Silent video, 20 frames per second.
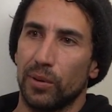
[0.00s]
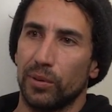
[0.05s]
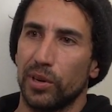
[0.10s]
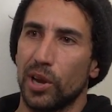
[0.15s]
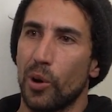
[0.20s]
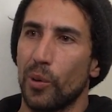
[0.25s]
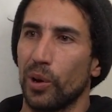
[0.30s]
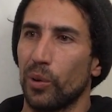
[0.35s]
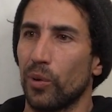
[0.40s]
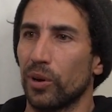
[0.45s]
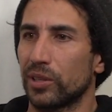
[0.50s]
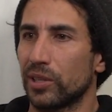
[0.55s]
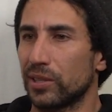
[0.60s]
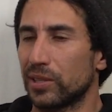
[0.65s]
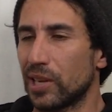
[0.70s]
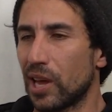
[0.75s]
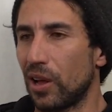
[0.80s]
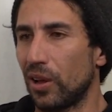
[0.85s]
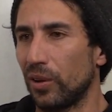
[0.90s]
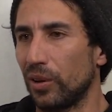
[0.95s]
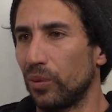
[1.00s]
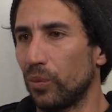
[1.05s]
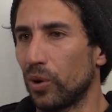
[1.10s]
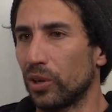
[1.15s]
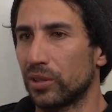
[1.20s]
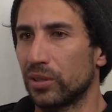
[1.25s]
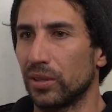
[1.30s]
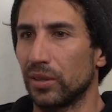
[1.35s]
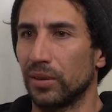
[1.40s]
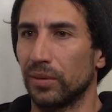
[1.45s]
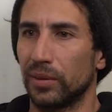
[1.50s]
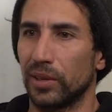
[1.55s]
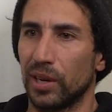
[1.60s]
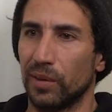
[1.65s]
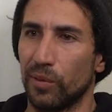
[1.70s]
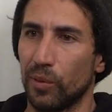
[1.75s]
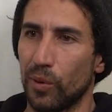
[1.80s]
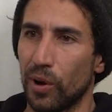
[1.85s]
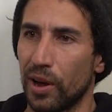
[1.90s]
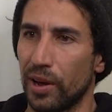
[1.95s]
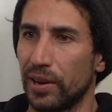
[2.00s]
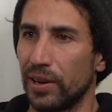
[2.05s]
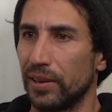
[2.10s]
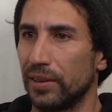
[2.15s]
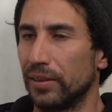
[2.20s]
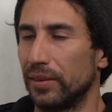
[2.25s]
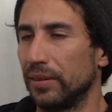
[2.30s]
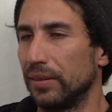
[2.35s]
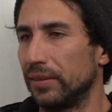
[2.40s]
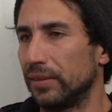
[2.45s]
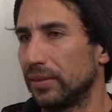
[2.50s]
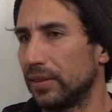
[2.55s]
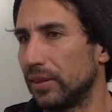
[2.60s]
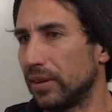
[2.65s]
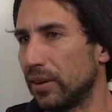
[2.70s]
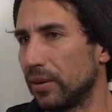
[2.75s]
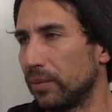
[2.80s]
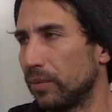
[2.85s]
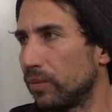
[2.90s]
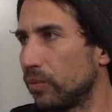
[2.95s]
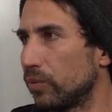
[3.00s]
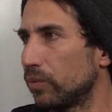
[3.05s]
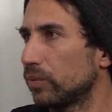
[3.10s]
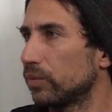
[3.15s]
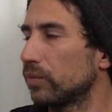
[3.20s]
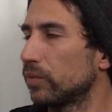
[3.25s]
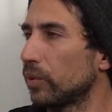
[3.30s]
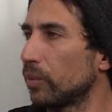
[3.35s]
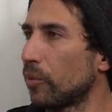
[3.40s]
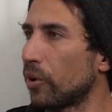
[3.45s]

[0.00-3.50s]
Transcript: knowing what to sell and what to give away and, for